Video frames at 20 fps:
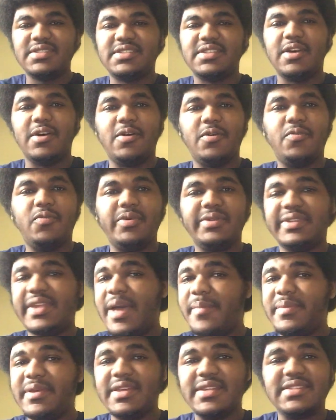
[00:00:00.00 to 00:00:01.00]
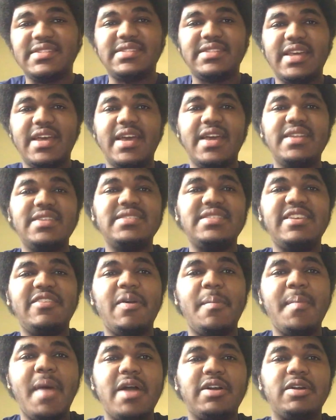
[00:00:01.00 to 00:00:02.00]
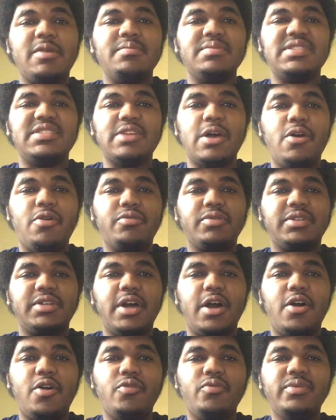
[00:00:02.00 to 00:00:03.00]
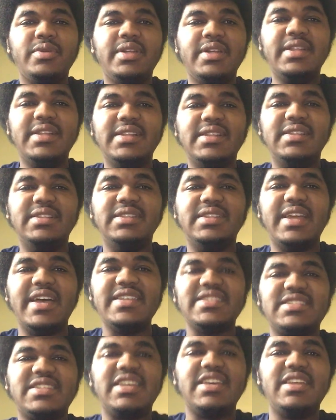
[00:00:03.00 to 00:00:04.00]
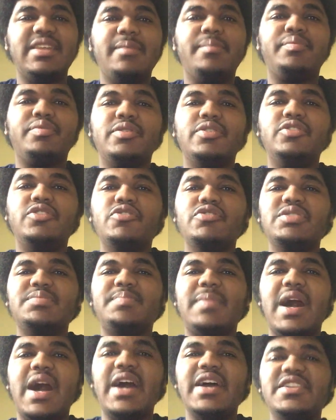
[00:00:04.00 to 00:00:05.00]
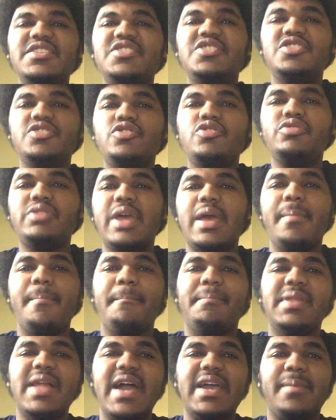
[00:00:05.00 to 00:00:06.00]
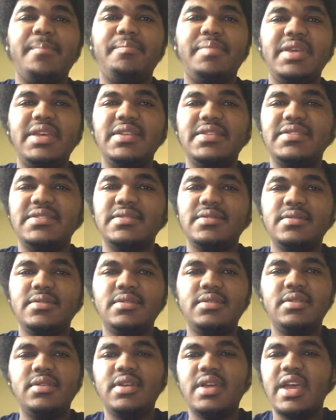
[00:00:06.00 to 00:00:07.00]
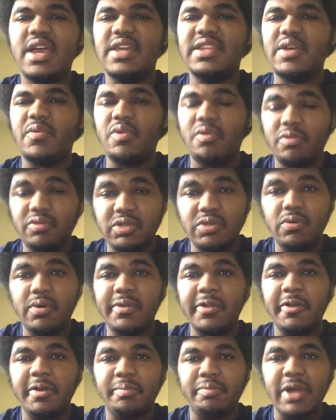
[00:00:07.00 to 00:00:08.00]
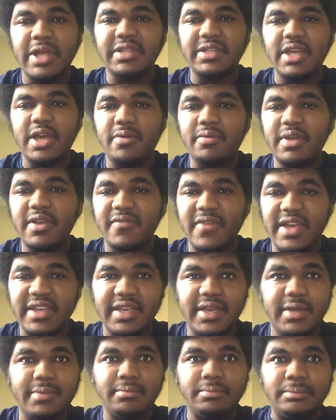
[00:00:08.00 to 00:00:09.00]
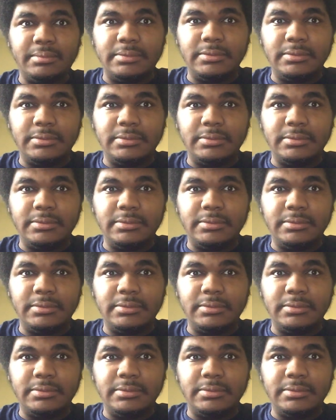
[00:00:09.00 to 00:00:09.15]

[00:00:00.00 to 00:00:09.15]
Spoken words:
So, with that being said, Stephen Macklin, Stone Cold. Let's get it. Produced by Jude and Black Beats. And then we will do a lyric breakdown if I can.